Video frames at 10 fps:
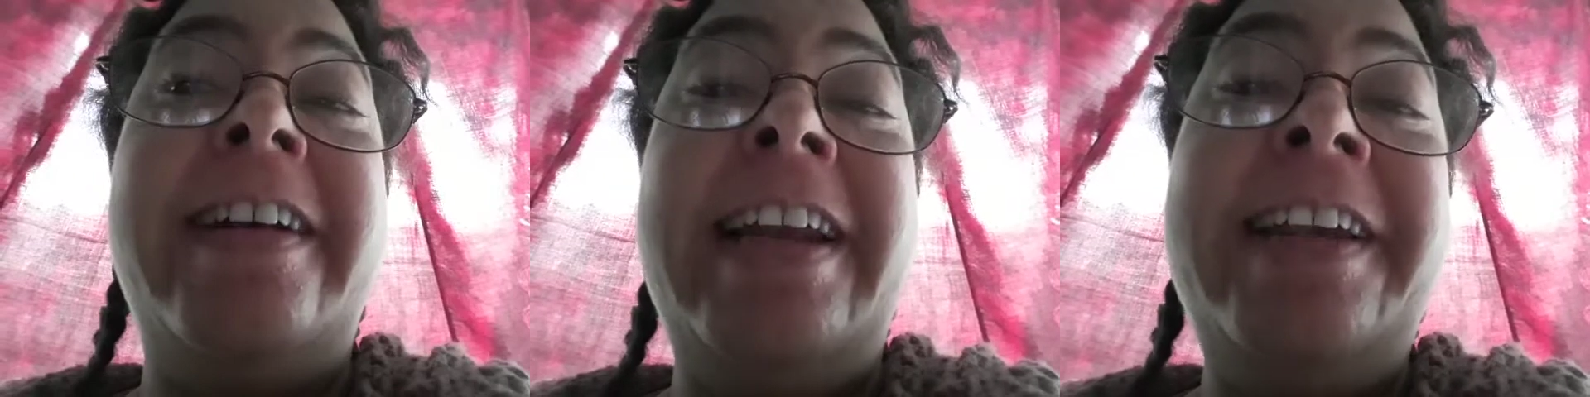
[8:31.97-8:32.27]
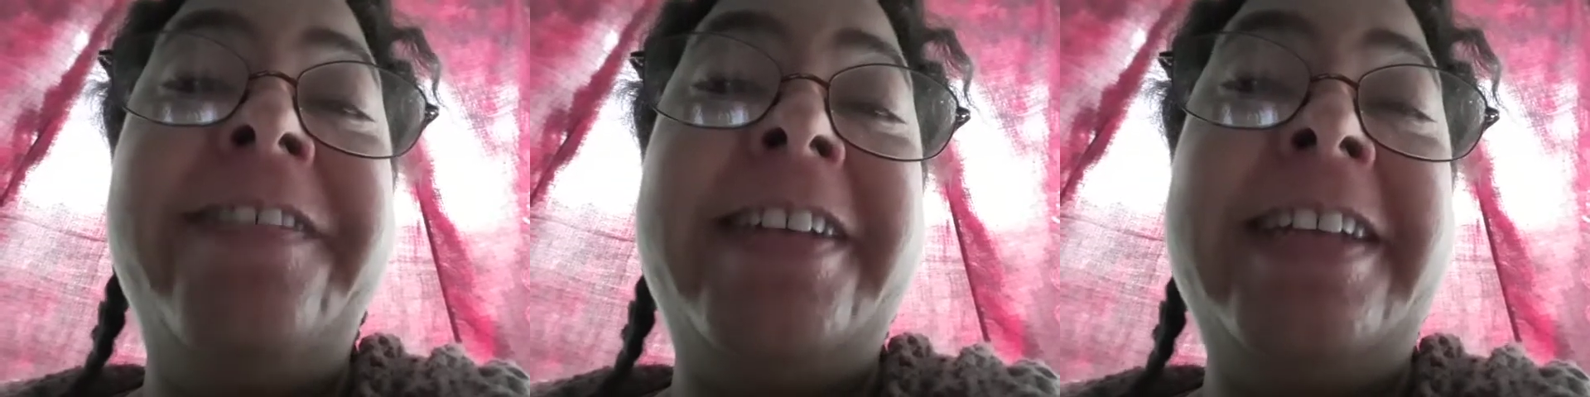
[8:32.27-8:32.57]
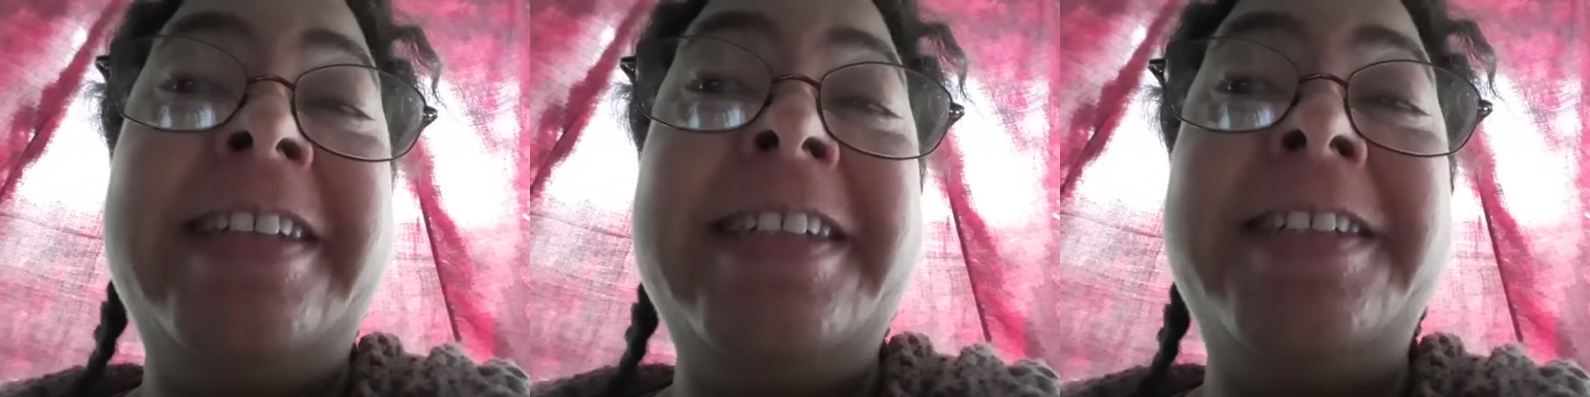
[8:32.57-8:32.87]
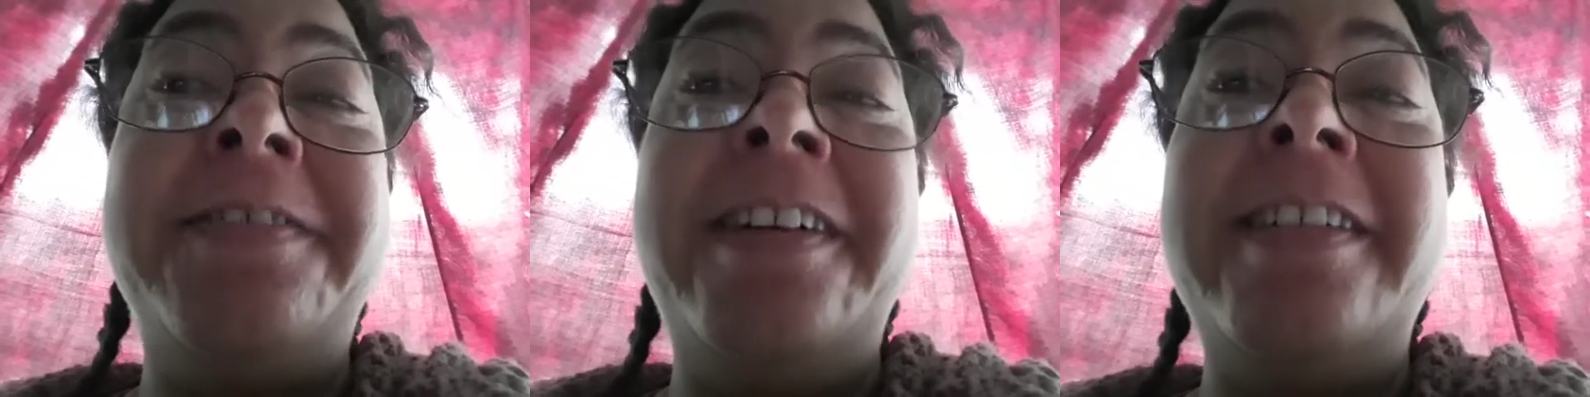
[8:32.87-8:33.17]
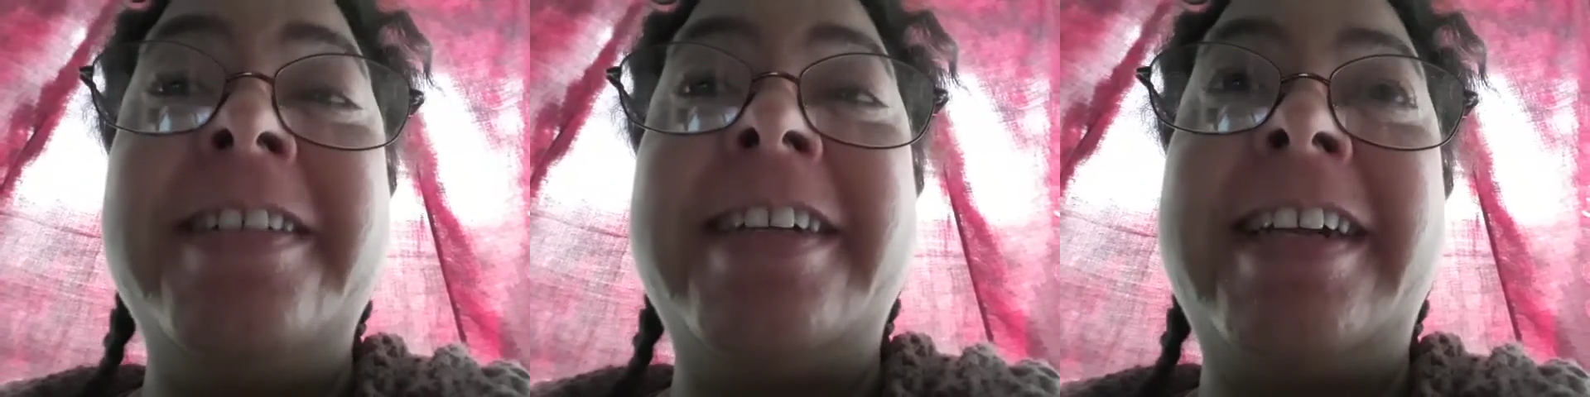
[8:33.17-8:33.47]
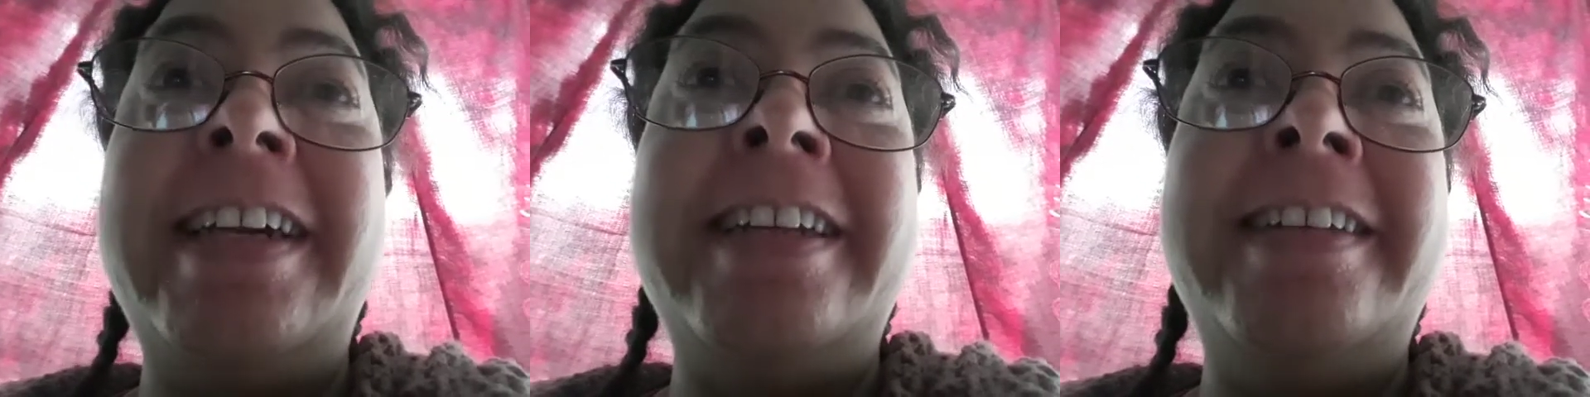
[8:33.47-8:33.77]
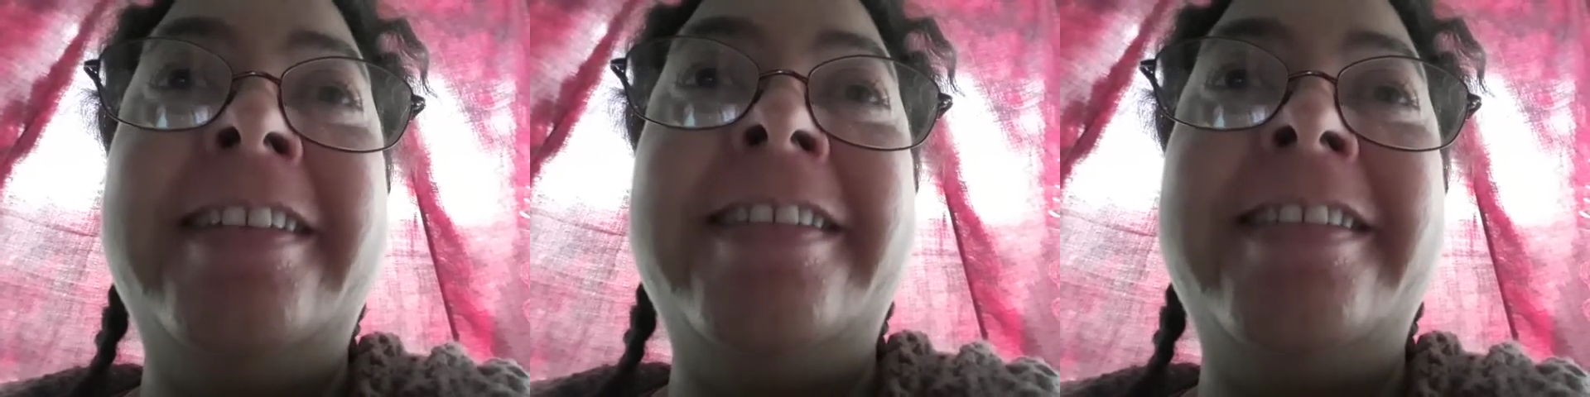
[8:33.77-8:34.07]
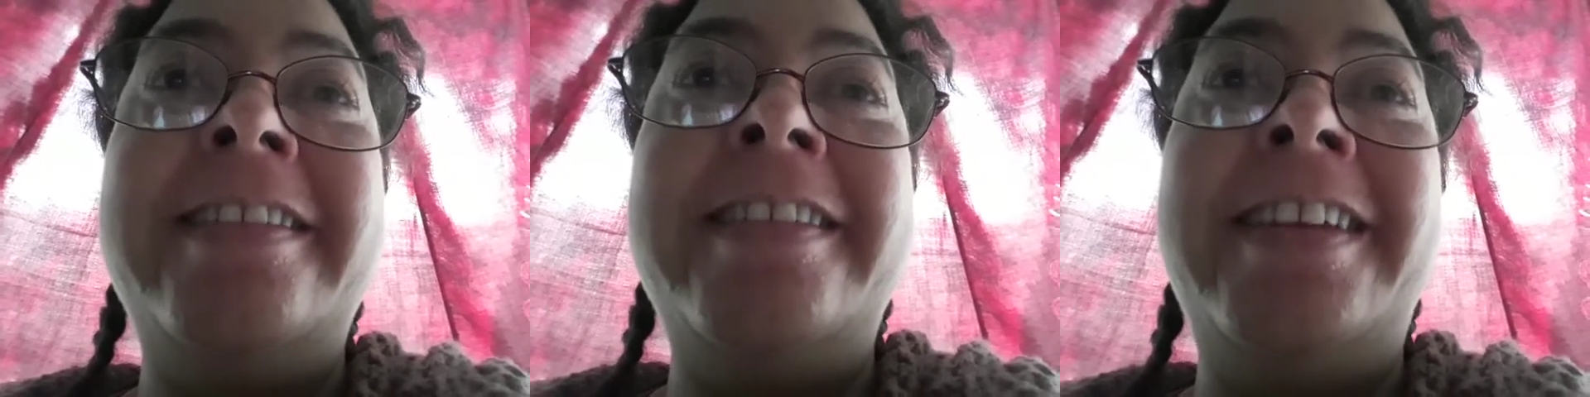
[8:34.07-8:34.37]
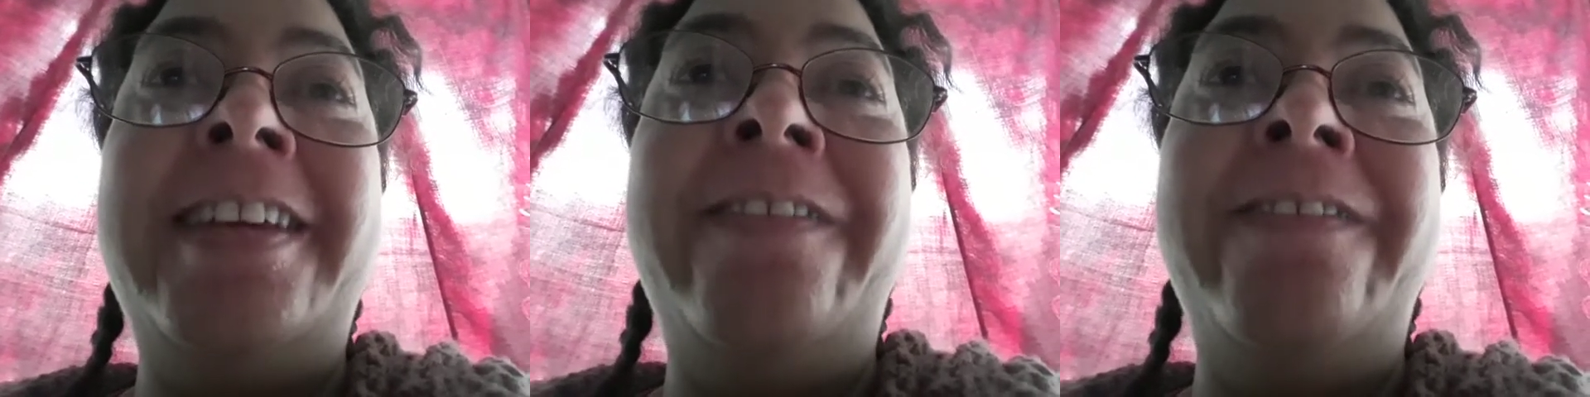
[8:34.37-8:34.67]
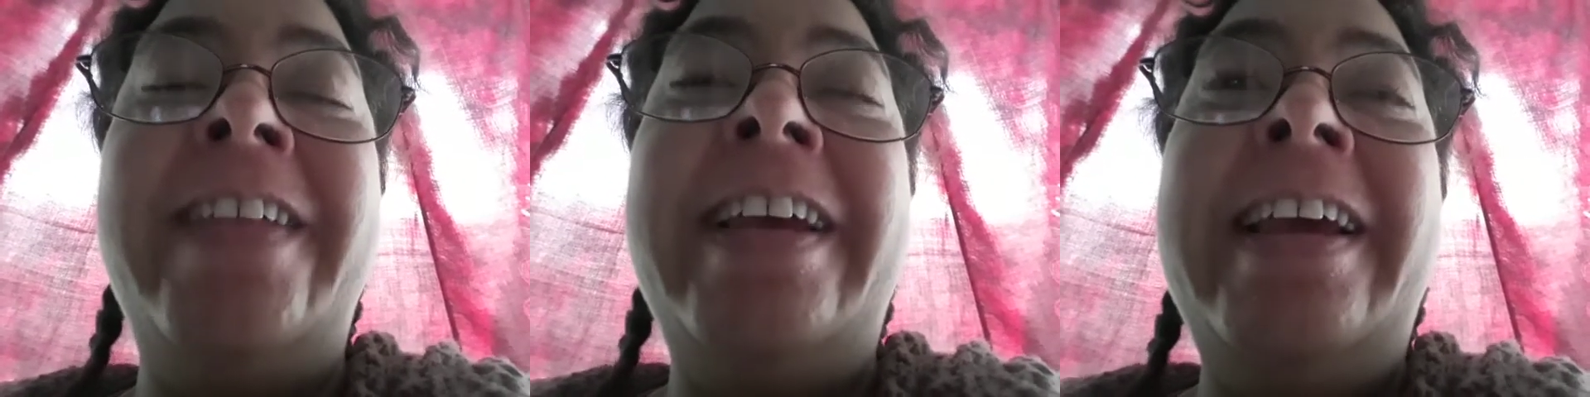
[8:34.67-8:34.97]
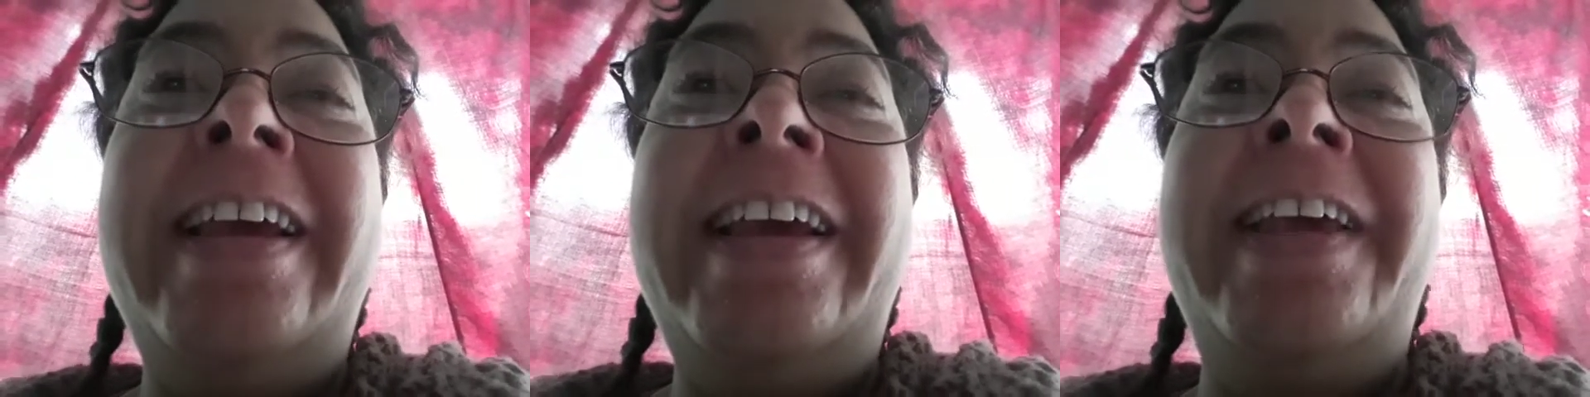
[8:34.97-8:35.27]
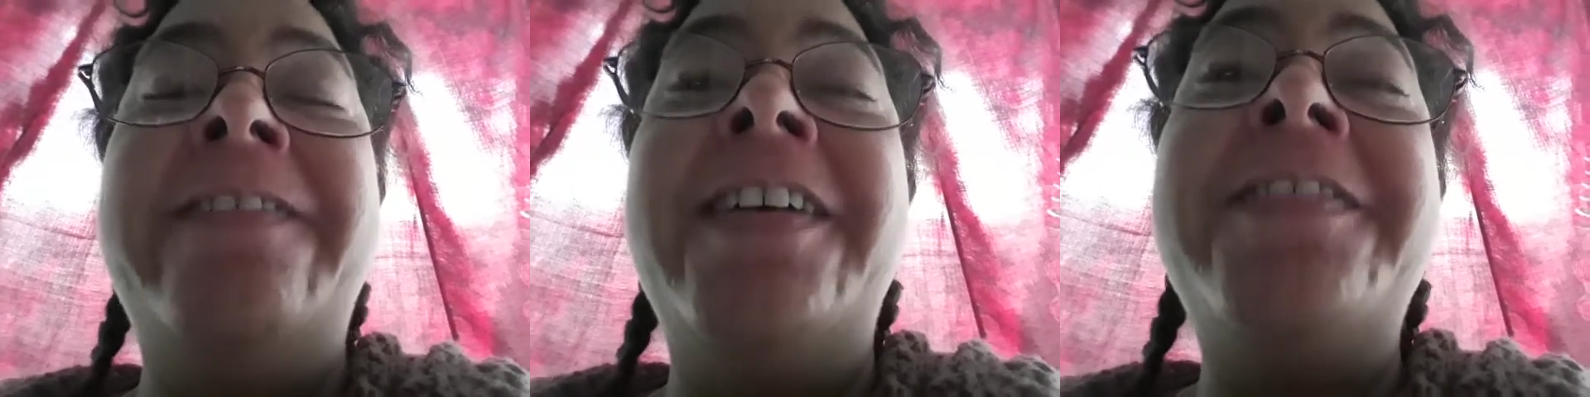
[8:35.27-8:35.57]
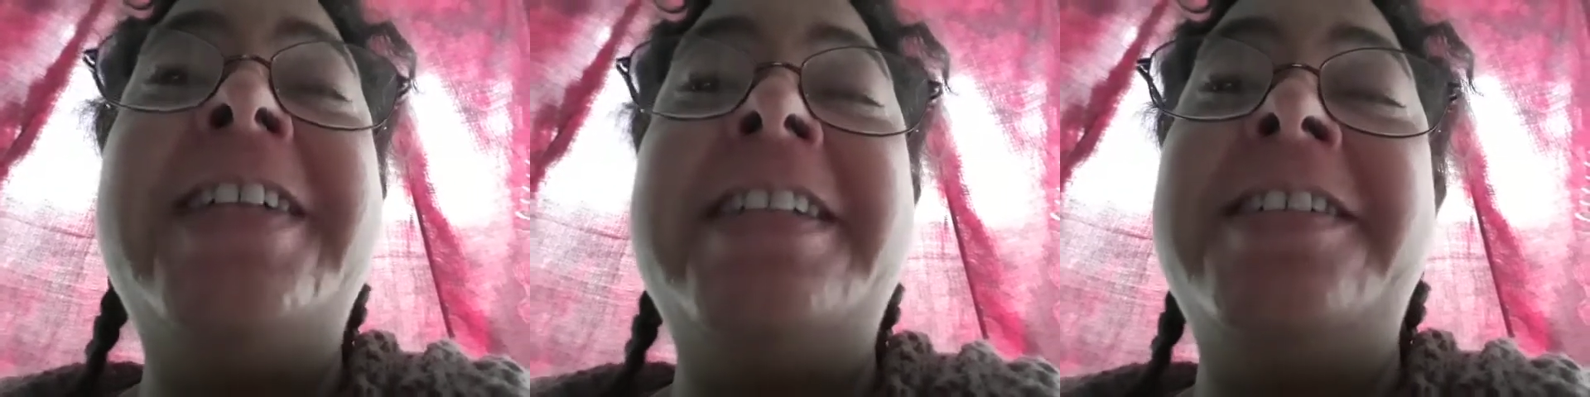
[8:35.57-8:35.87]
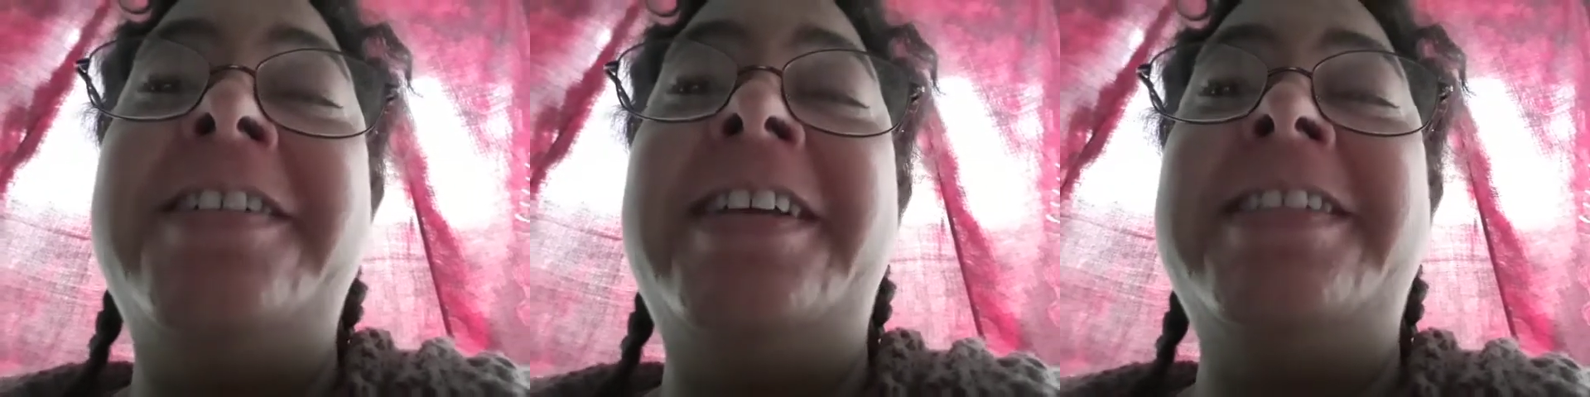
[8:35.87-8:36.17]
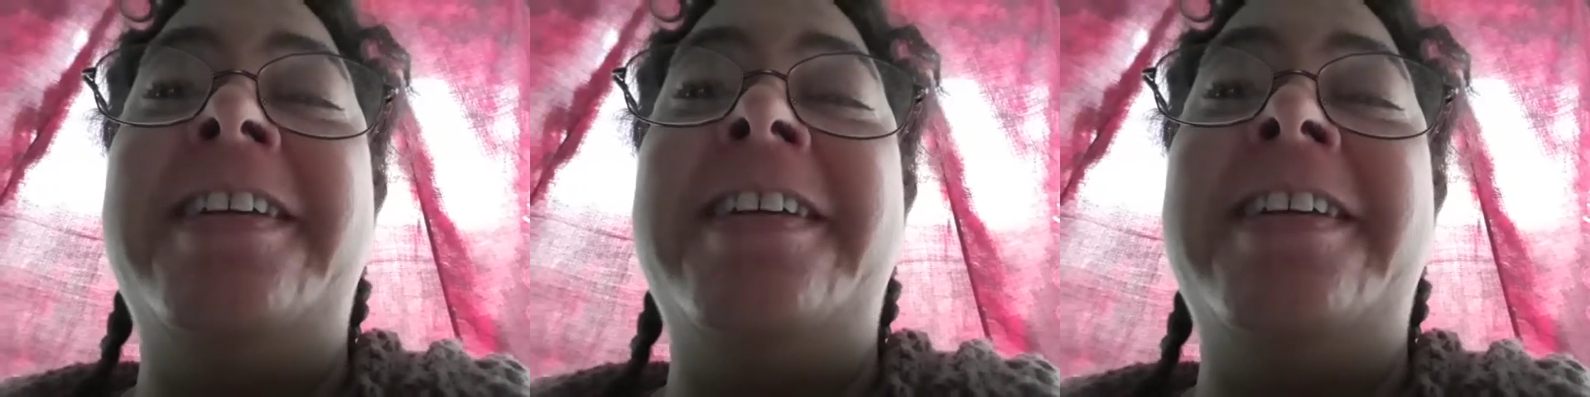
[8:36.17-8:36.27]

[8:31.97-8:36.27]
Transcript: lived in this world again. He moved into his